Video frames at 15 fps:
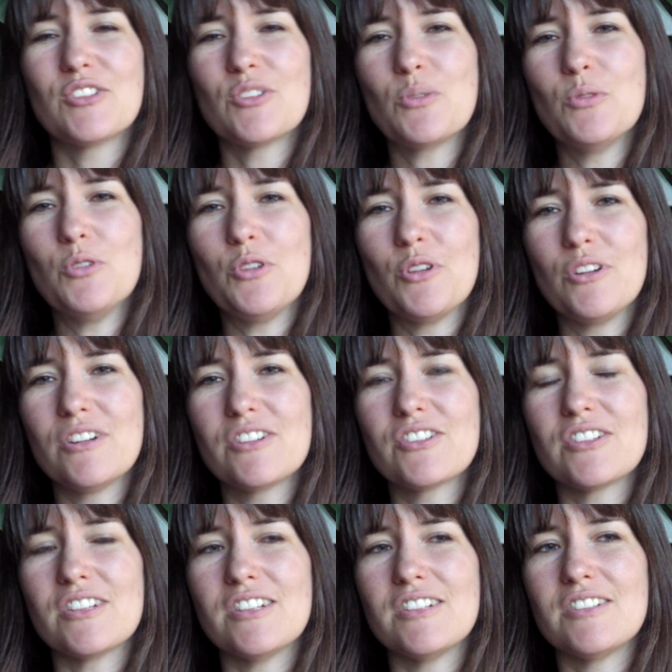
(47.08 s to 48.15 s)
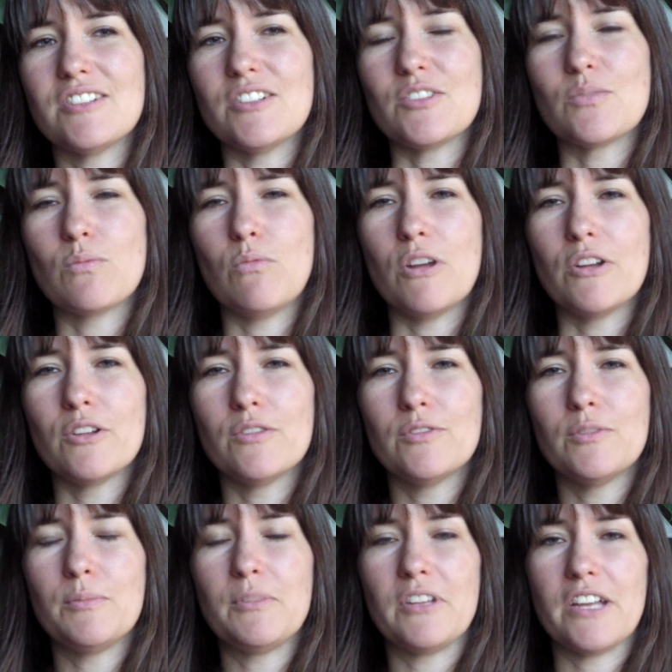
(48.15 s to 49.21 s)
So Noorish is this
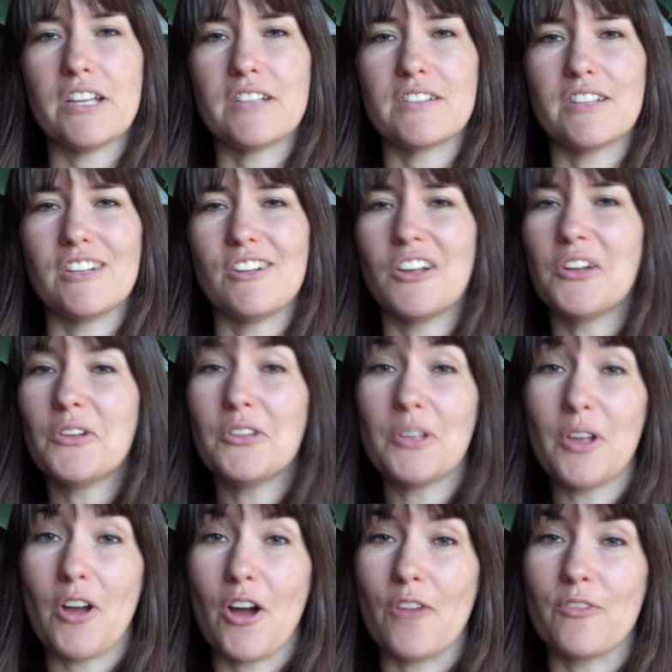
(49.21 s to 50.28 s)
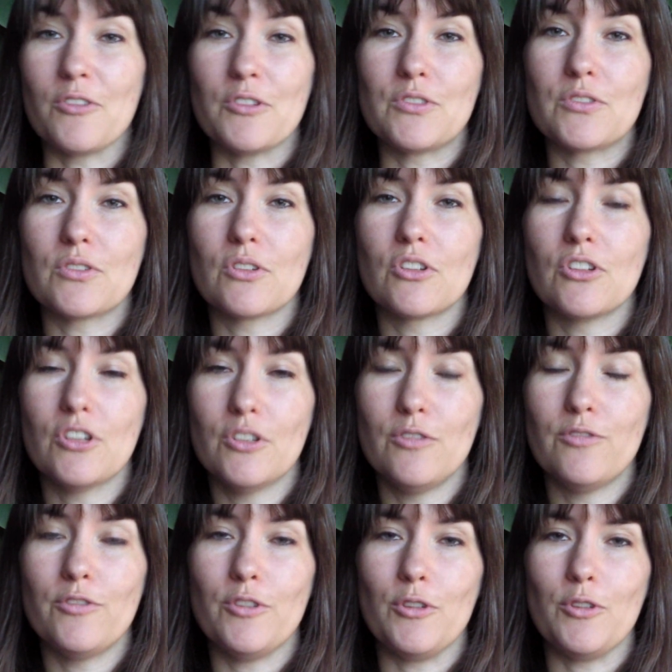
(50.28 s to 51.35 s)
wonderful place that not only offers good
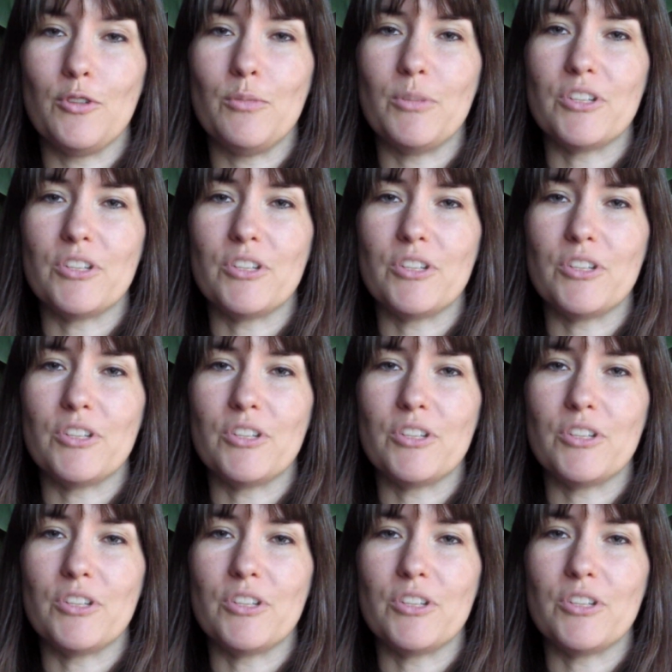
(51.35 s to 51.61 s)
food,